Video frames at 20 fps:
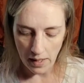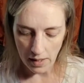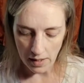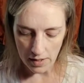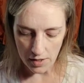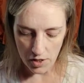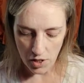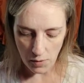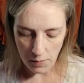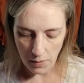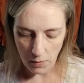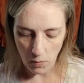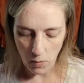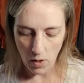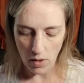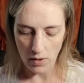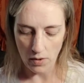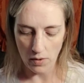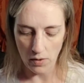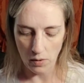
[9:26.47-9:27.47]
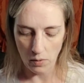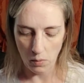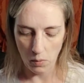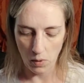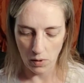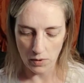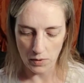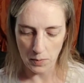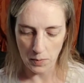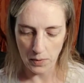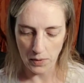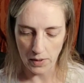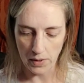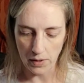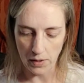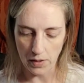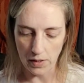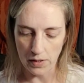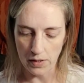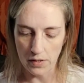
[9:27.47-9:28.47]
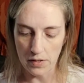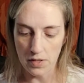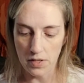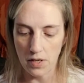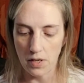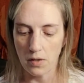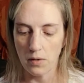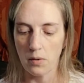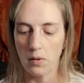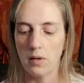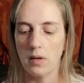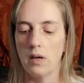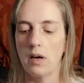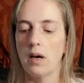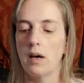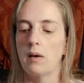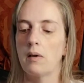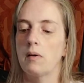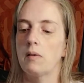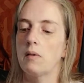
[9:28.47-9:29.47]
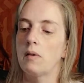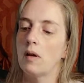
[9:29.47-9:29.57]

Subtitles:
the soap and water worked pretty good. So I